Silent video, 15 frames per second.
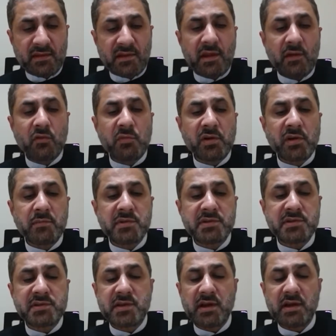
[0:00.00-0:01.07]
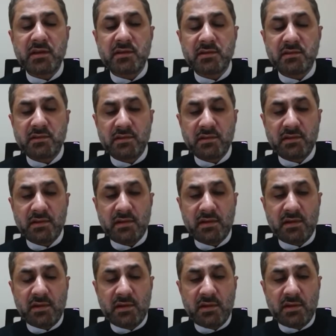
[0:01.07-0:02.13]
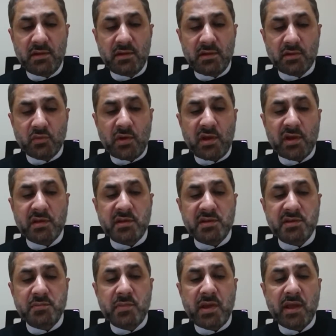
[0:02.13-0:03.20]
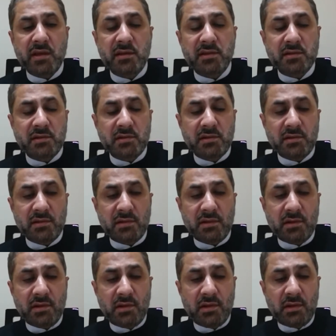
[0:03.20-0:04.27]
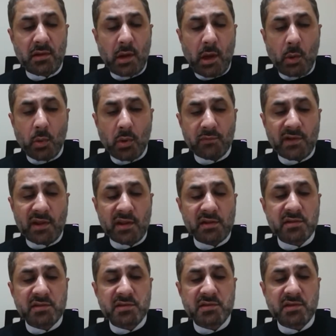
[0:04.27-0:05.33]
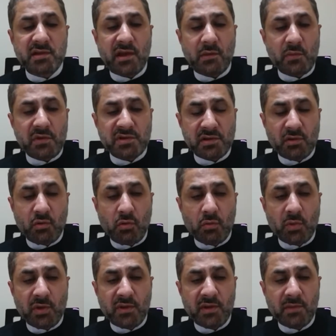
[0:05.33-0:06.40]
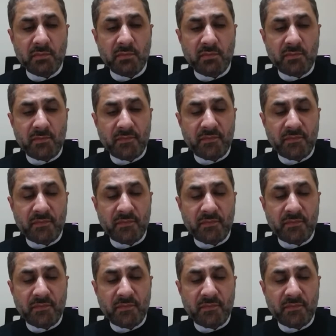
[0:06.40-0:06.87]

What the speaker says: Tell Umar ibn Sa'd to hand us back our veils and we shall go with him.